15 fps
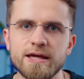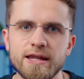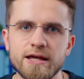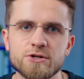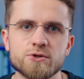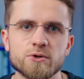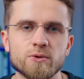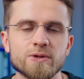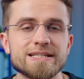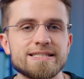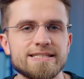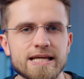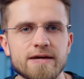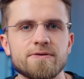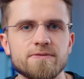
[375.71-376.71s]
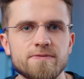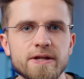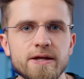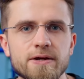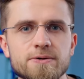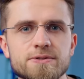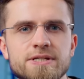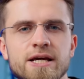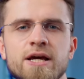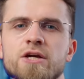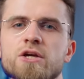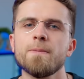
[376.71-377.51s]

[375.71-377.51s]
initial seven videos,